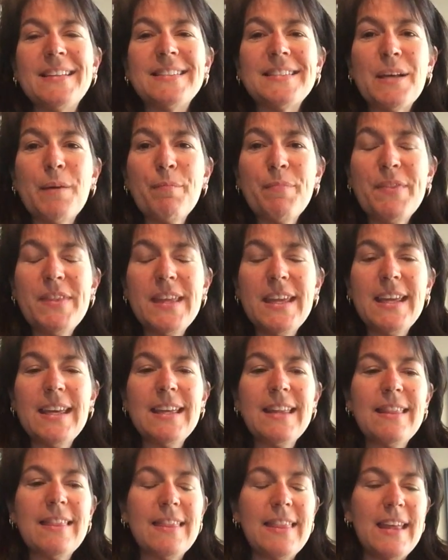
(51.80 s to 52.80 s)

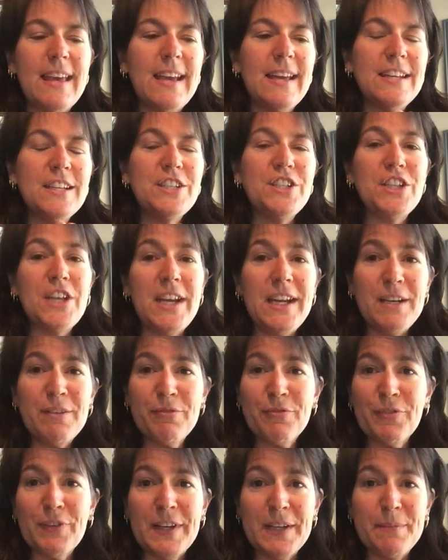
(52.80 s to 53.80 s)
Something that Jane
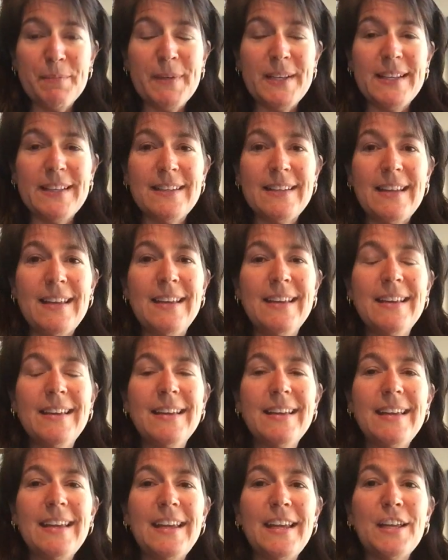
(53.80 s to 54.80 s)
Friedman
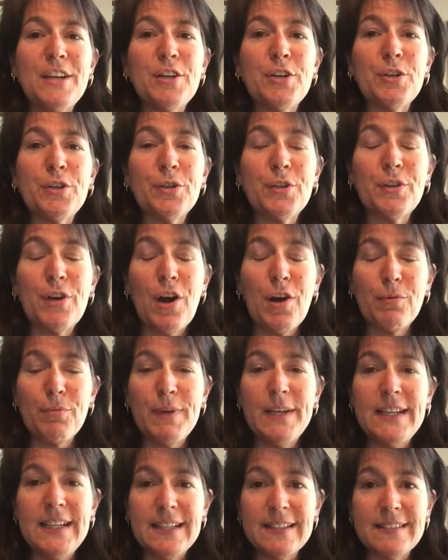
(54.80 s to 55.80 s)
in our
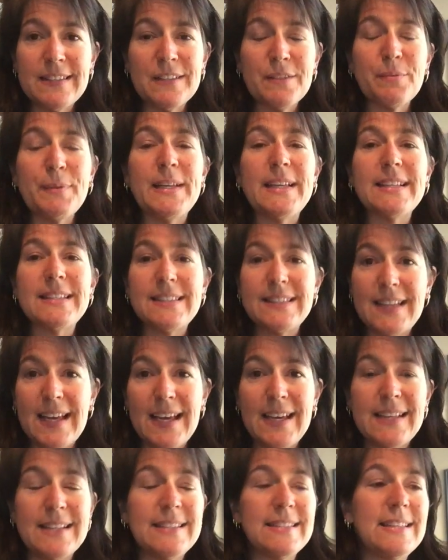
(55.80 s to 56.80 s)
readings this week
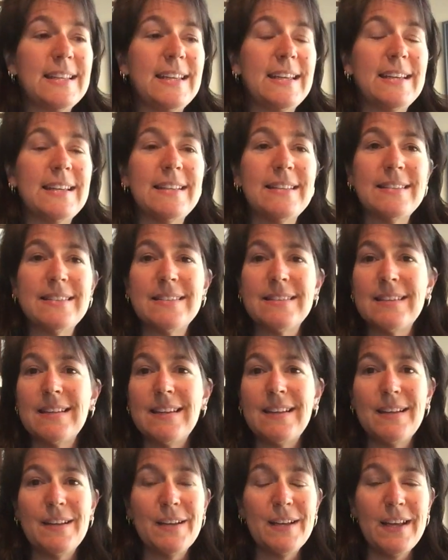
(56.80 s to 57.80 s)
says is,
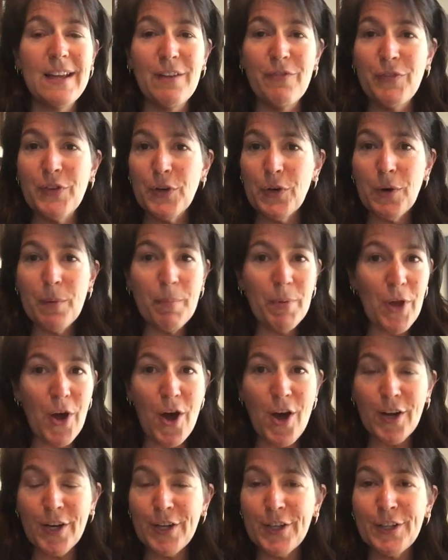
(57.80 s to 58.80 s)
if you're a
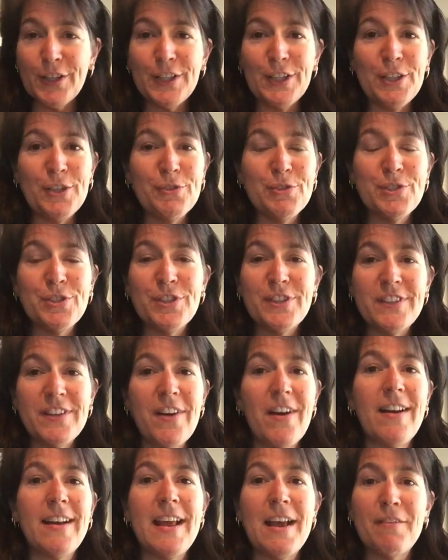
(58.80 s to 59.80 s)
blogger, you should
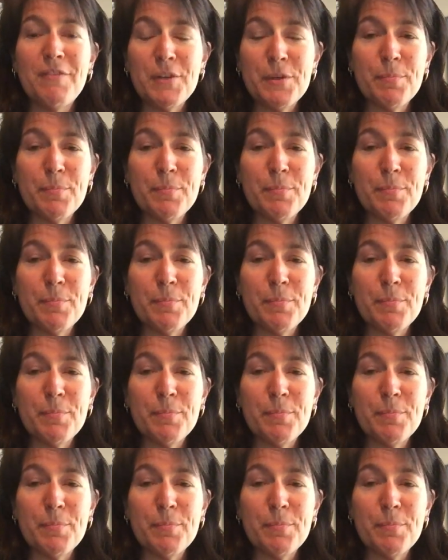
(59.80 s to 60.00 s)
not have